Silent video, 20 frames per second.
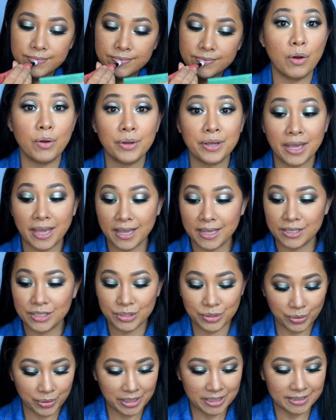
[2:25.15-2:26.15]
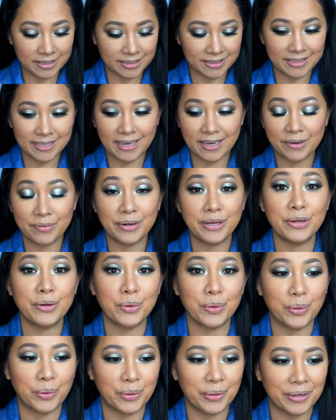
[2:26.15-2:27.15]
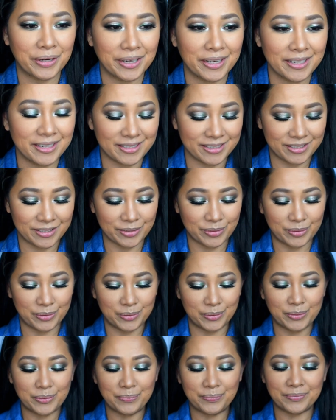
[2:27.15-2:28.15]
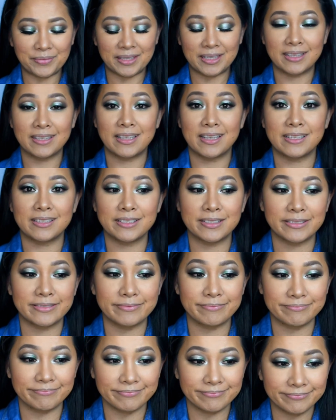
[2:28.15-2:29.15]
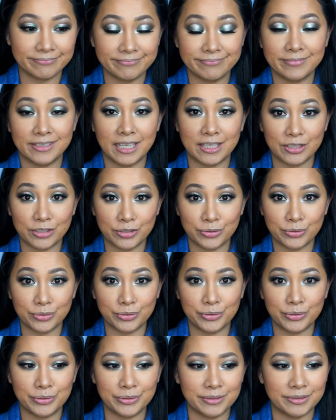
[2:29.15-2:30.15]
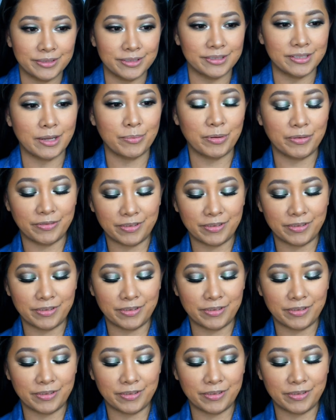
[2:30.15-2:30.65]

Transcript: Okay, so it did not record, so let's get to the top of